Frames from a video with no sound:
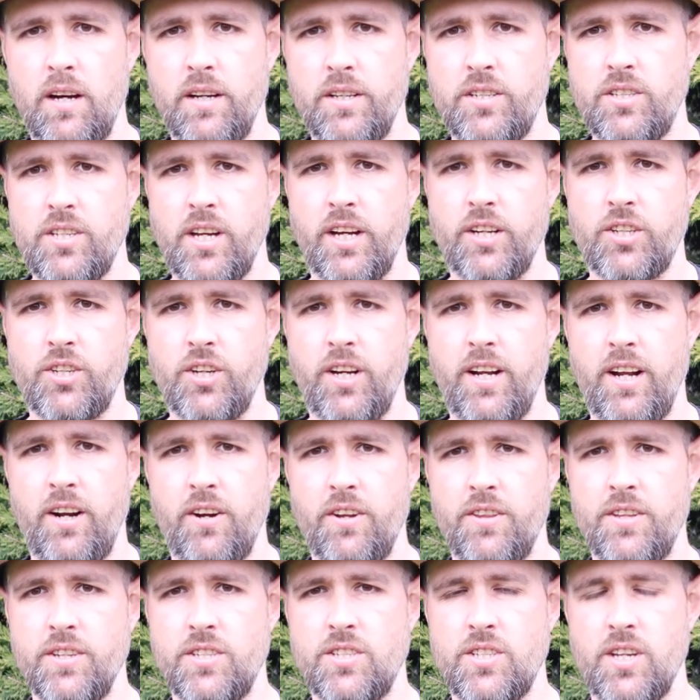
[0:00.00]
section out
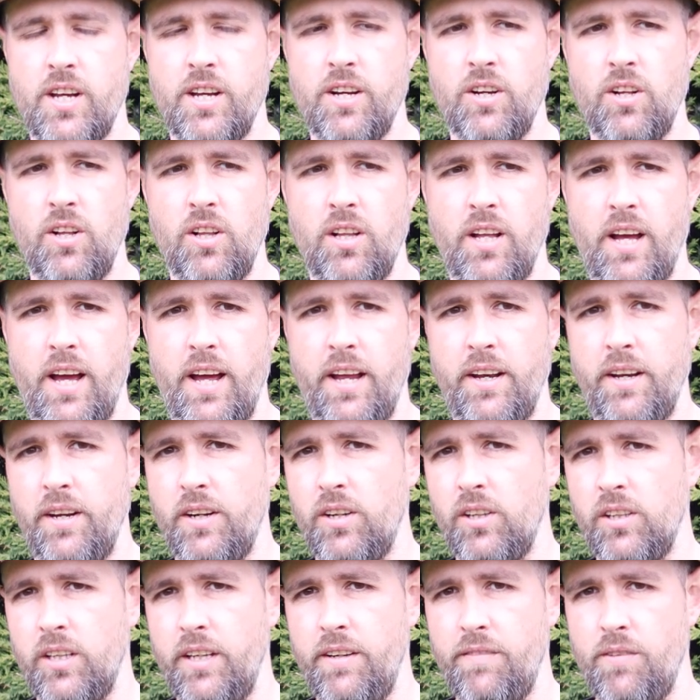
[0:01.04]
of the sail, and
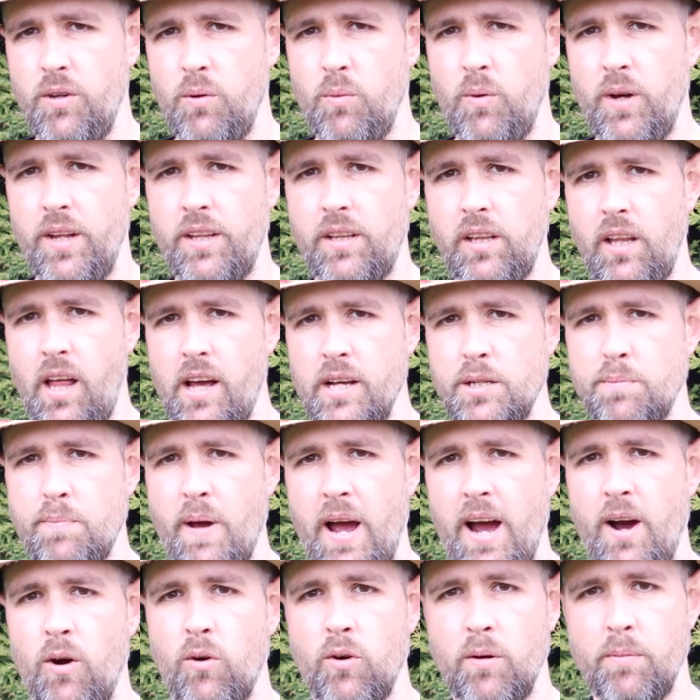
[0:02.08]
it'll leave you with less
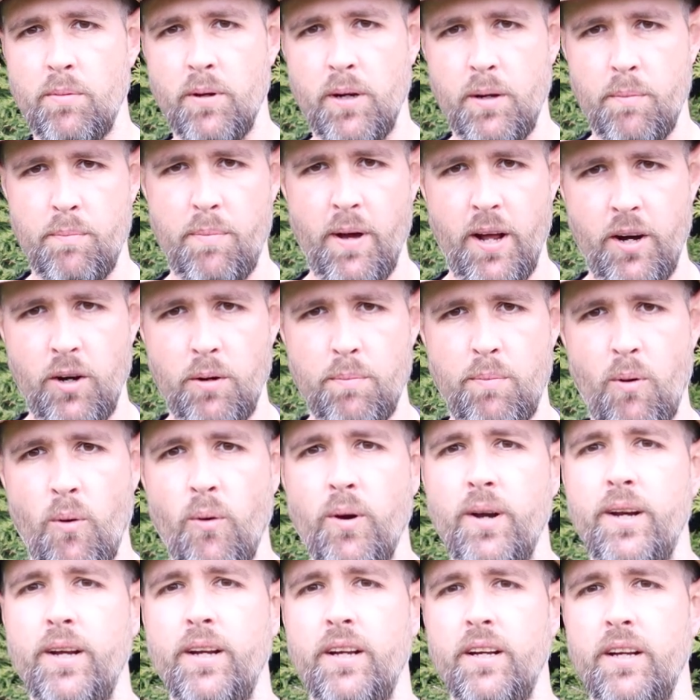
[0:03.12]
power but a better
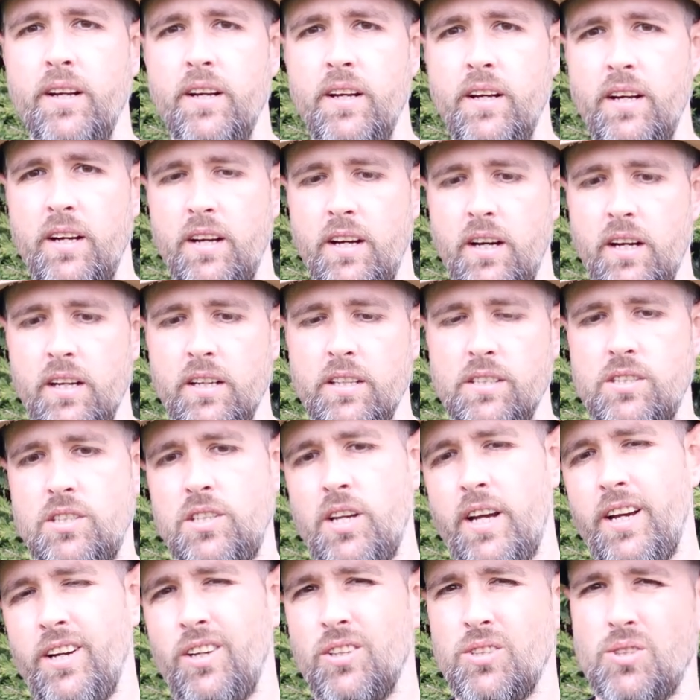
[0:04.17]
pointing
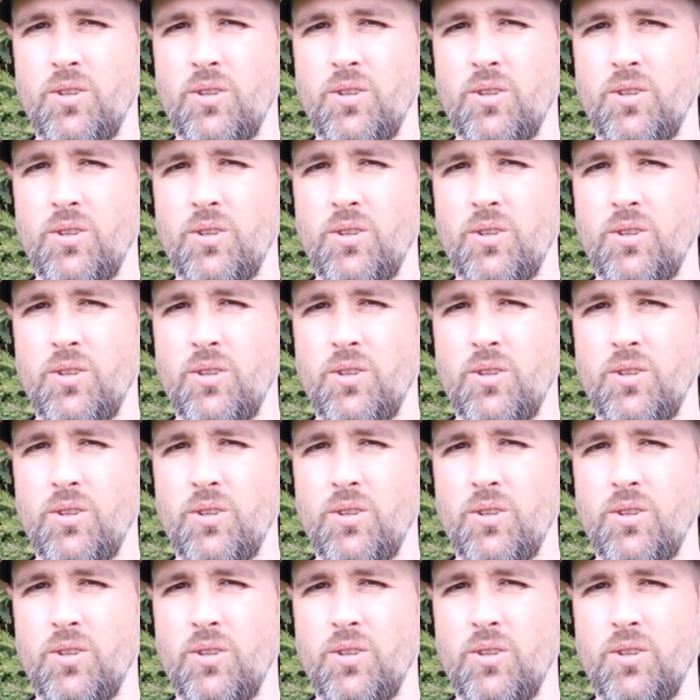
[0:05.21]
sail.